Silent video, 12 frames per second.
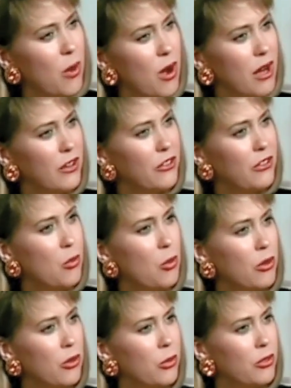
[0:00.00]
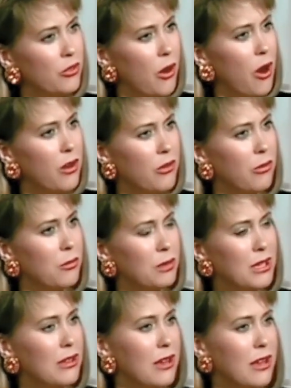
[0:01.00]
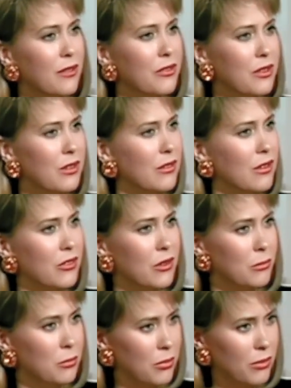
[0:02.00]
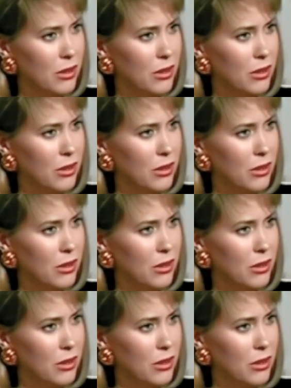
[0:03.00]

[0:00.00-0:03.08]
Can you figure that out? Why someone